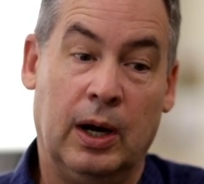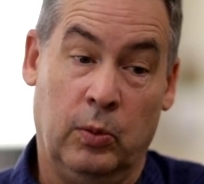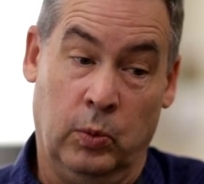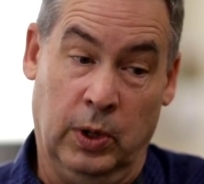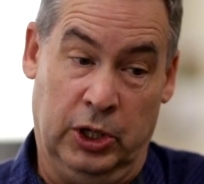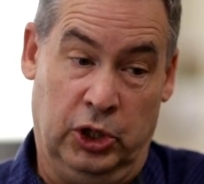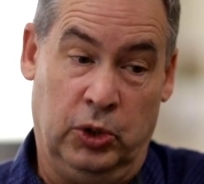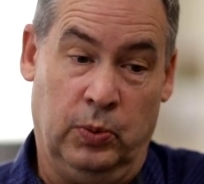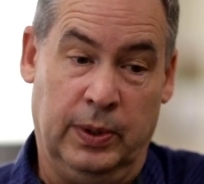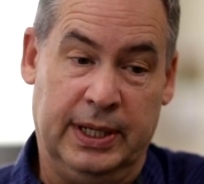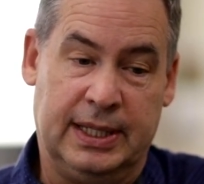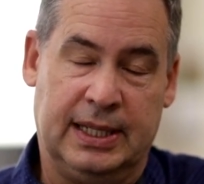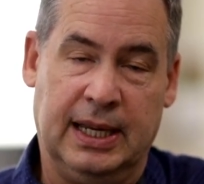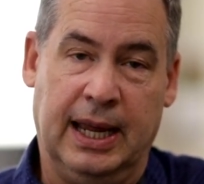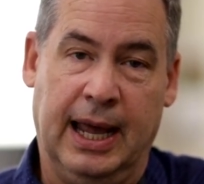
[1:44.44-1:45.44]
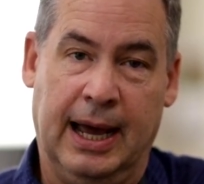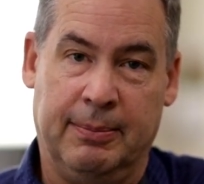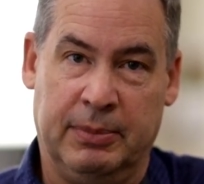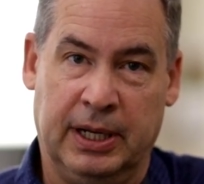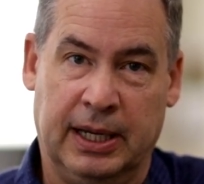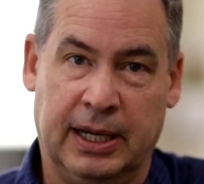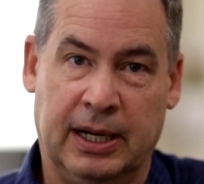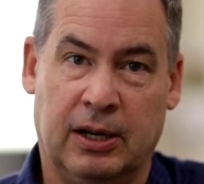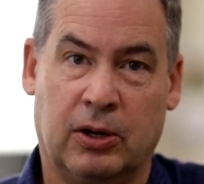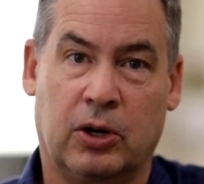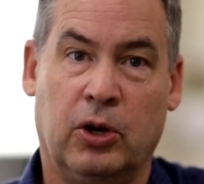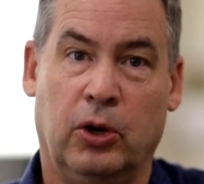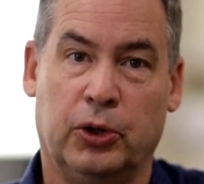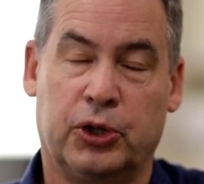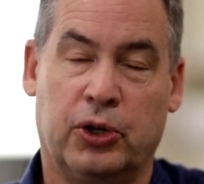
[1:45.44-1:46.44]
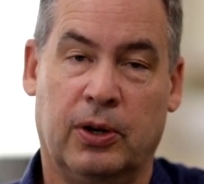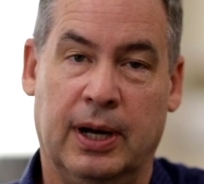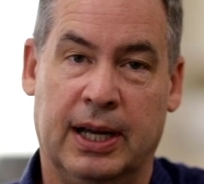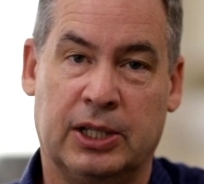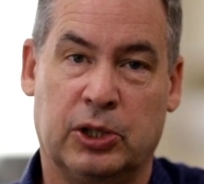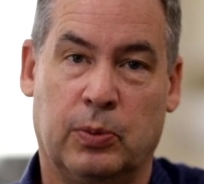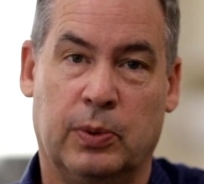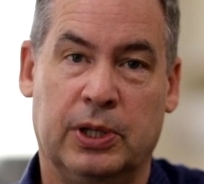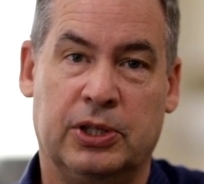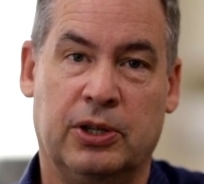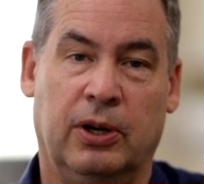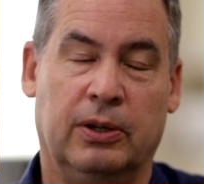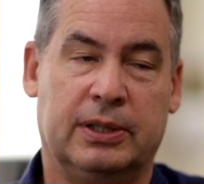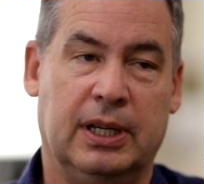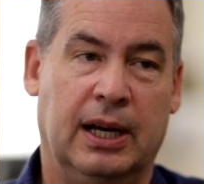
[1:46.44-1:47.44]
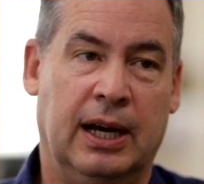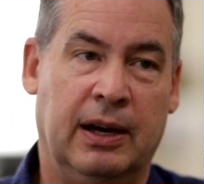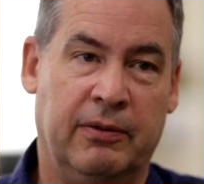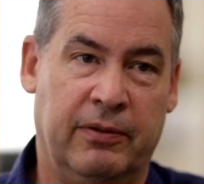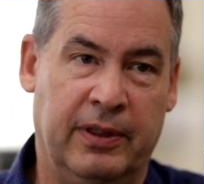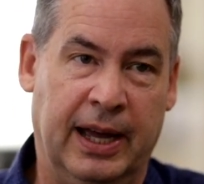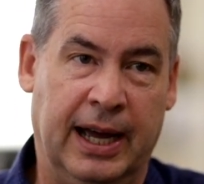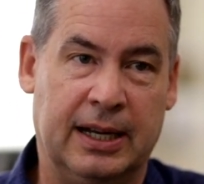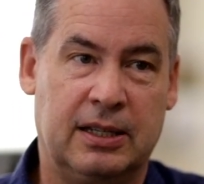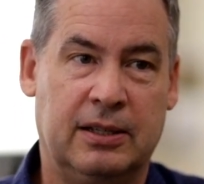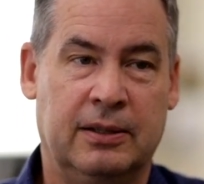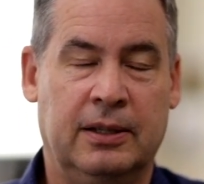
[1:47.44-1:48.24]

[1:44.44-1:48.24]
what do we see happening in our culture as a result of that?